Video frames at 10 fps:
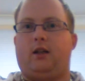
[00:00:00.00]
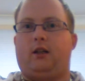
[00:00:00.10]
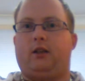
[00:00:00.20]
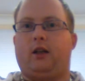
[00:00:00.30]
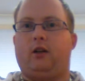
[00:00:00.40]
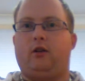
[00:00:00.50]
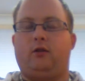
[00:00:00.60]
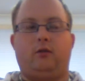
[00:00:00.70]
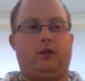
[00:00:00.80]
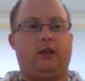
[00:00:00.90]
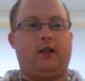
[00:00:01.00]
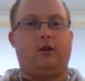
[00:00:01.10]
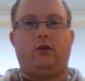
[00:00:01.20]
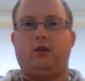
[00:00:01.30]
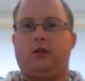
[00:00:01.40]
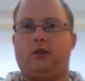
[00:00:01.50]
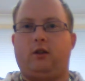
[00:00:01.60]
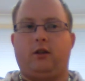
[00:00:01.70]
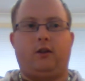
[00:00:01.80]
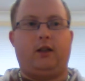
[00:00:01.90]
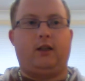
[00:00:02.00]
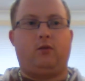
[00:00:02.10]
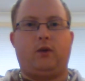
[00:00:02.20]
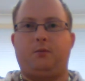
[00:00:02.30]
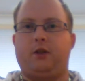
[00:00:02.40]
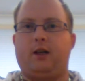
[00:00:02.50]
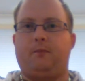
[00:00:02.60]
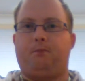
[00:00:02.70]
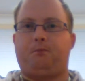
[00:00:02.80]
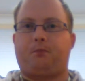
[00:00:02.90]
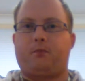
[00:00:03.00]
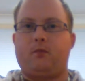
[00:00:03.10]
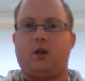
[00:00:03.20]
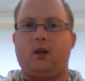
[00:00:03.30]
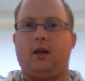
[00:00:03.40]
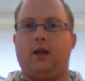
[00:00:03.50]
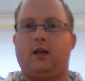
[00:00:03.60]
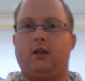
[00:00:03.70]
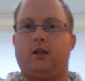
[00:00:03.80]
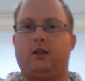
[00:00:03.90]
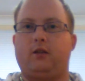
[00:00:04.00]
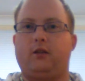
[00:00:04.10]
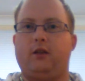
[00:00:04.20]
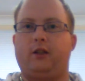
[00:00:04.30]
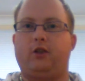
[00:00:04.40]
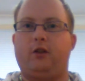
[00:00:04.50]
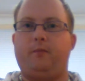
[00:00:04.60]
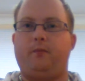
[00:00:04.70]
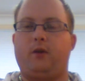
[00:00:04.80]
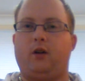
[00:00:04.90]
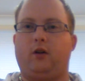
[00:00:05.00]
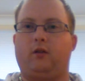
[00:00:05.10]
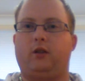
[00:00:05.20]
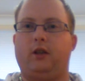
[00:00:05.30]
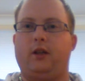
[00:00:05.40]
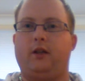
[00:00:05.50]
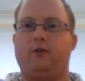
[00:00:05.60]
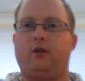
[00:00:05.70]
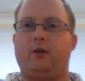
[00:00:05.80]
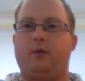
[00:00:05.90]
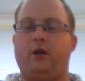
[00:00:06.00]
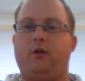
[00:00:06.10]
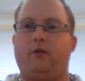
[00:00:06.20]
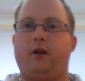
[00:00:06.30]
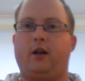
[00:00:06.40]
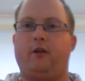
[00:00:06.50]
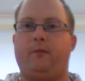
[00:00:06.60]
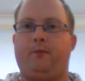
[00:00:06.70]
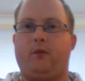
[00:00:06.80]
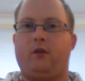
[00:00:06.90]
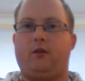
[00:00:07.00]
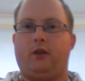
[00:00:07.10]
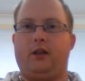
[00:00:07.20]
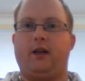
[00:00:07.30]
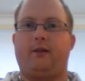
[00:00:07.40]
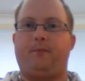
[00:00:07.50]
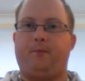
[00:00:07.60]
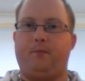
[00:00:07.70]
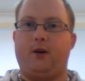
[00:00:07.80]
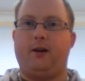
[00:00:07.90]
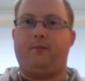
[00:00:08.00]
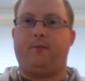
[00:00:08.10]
So, in saying that, guys, I think that wraps it up. And until next time, I'll see you another time here in the video. See ya. Bye.